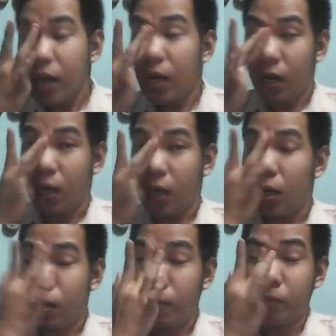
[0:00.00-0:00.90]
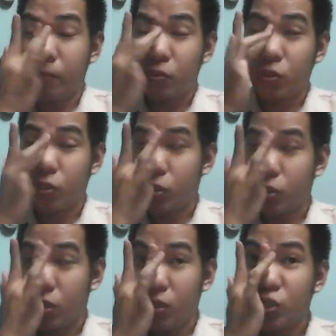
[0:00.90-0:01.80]
Um,
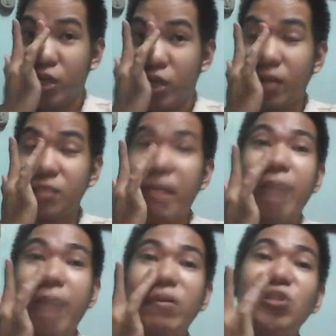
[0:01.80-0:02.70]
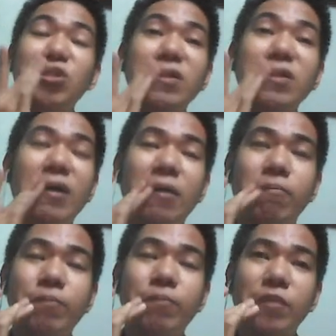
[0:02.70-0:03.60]
Charles Babbage
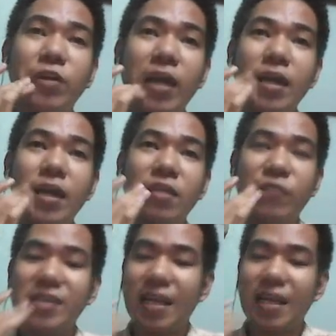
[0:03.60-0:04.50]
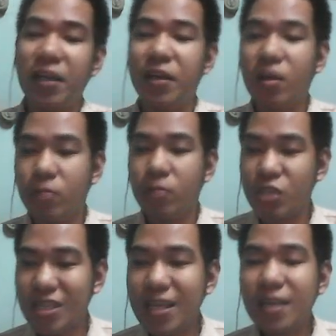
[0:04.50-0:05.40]
creating the first analytical
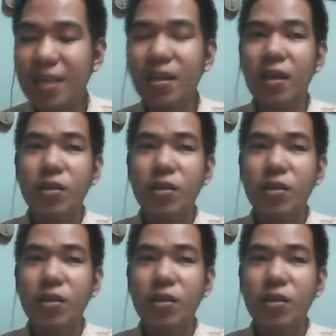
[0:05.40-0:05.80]
machine.